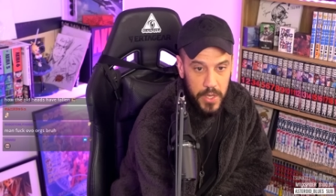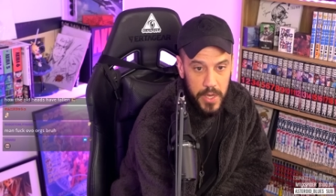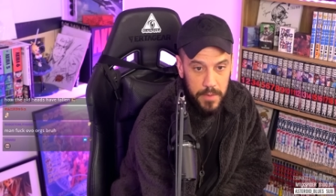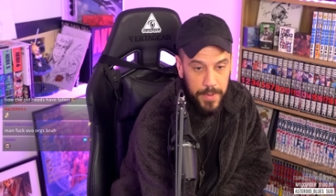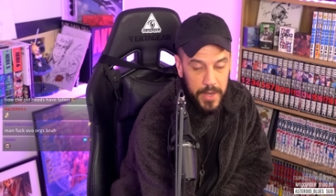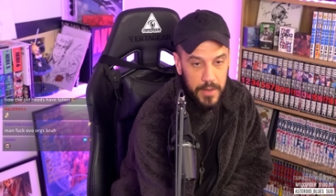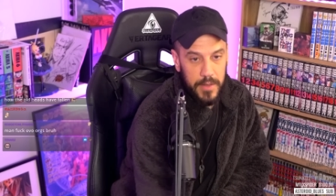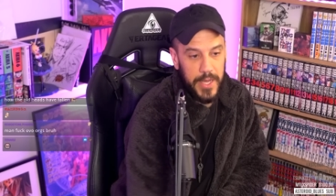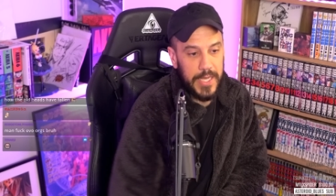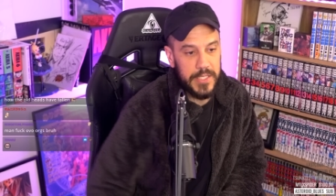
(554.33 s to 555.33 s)
good, but
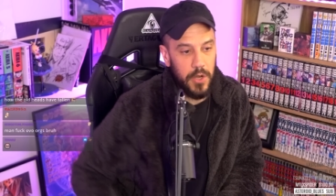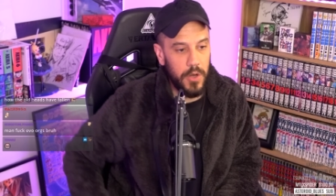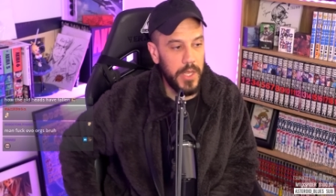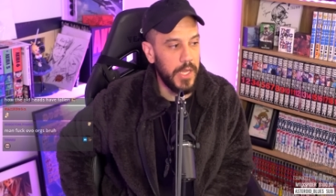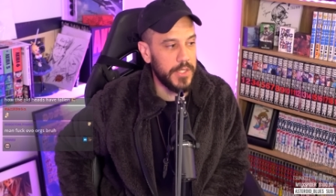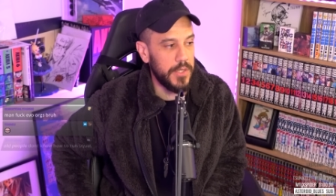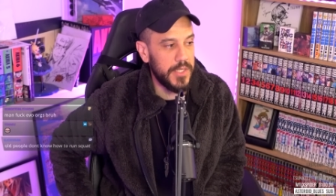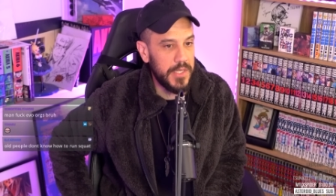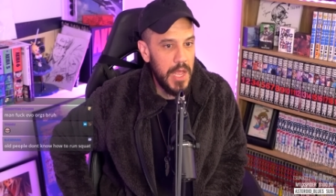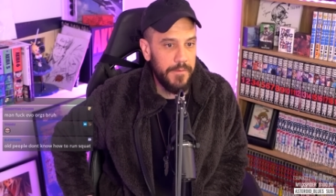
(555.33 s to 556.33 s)
like I said earlier, so the
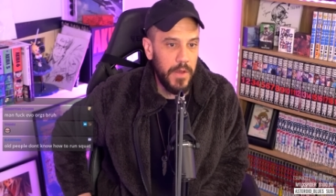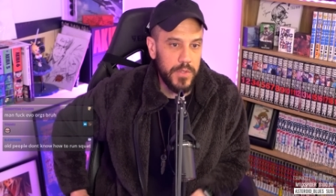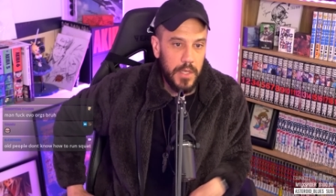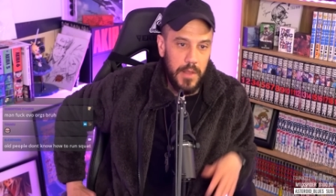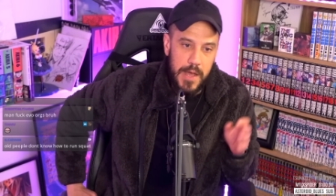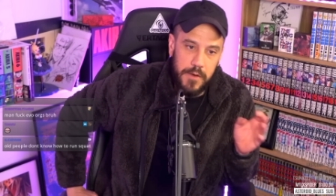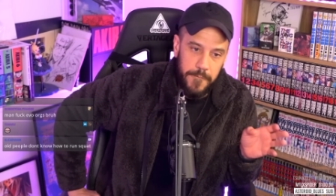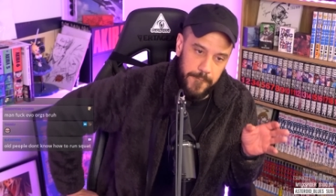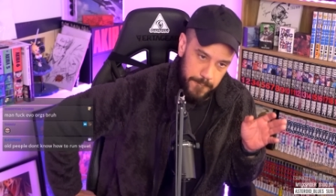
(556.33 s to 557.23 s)
staff, there was a lot of